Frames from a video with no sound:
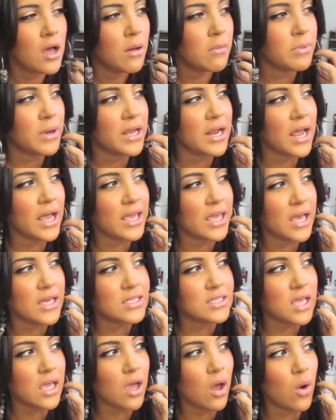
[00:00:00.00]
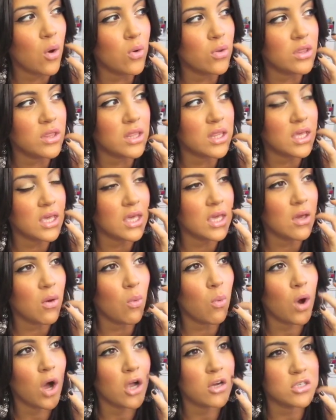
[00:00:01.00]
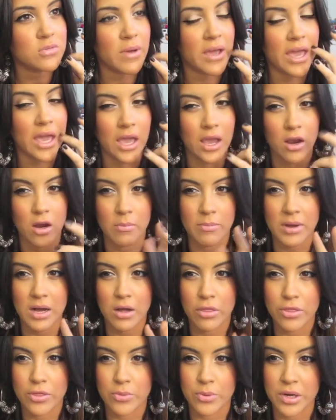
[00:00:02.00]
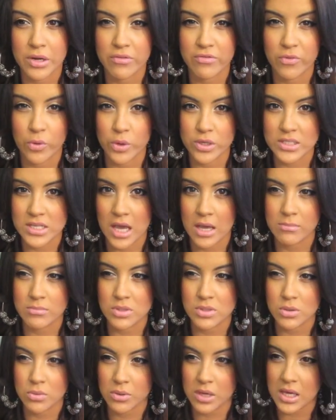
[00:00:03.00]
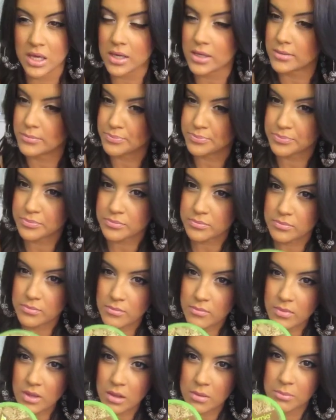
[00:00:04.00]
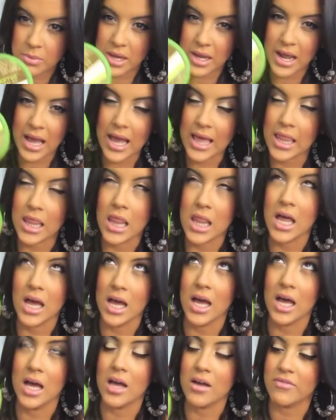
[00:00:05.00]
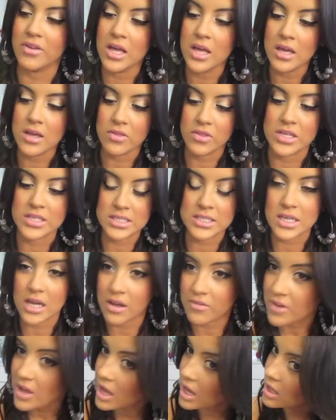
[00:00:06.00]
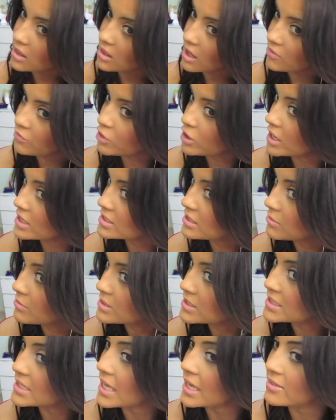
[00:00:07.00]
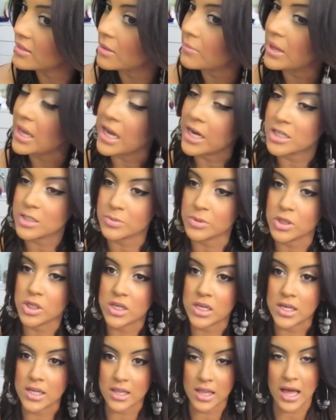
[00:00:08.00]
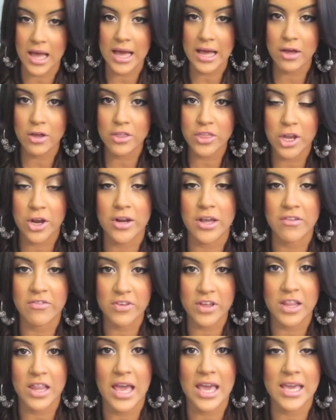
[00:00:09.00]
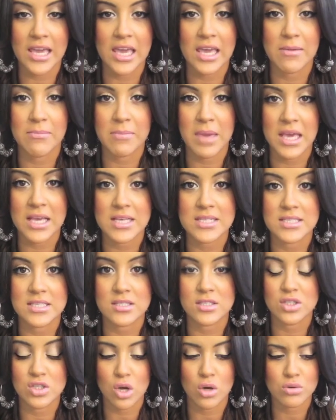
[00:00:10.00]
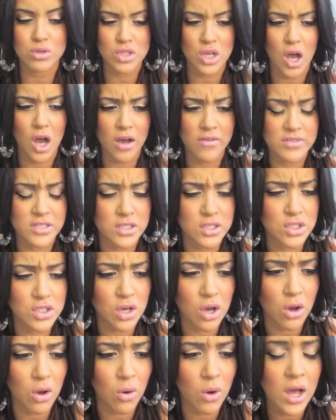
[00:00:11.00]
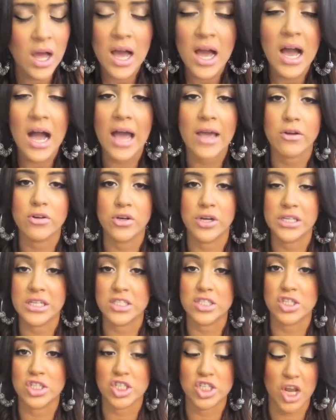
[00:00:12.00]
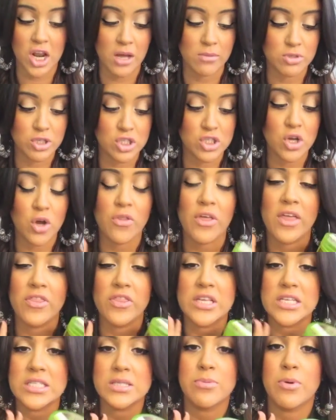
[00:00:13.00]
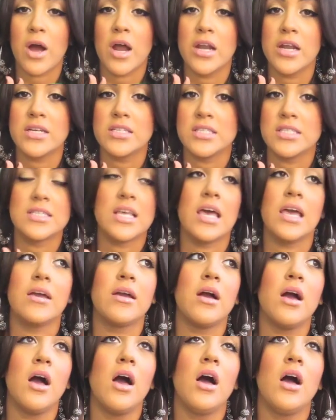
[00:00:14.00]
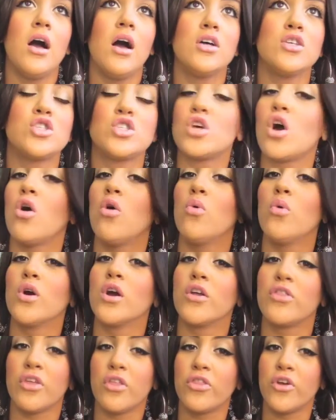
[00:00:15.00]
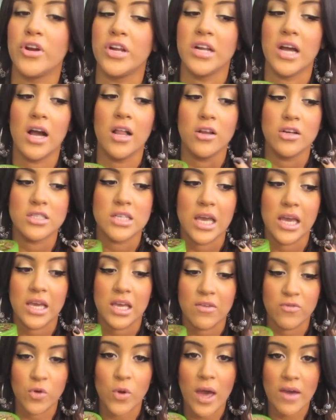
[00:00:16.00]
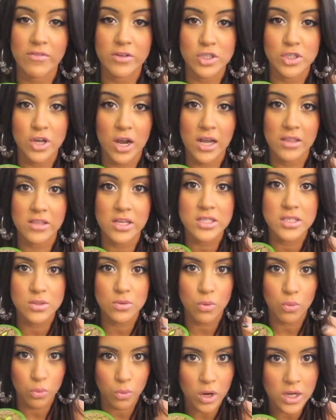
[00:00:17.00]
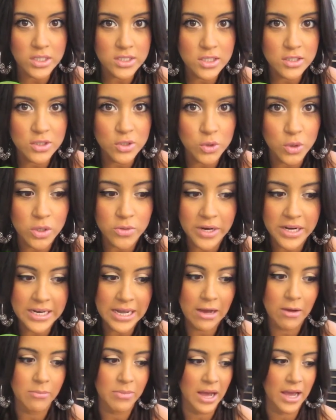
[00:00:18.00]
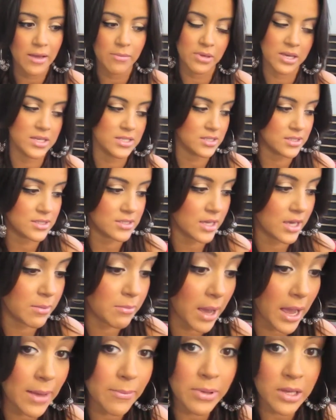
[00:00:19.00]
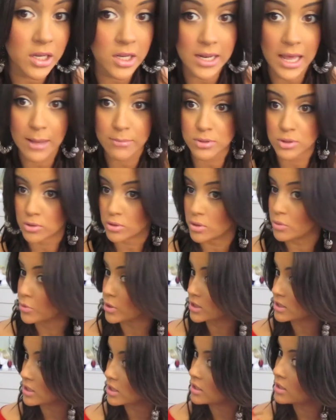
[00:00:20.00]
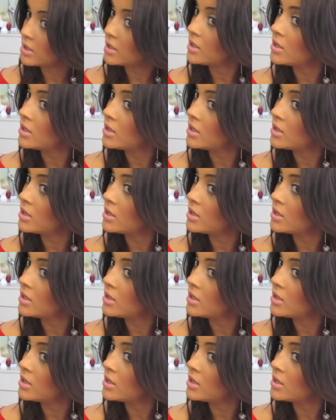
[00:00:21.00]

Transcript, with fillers: But I guess I only wash my hair about three to four times a week but I love this stuff. A lot of you guys have been saying that my hair's been looking a lot healthier and I feel like it makes it so soft and so, I don't know, I need to just shut up. Just know that this product is like so worth the $30. Like if you haven't tried this, run to the store right now and buy it because it's, in my opinion, absolutely worth it.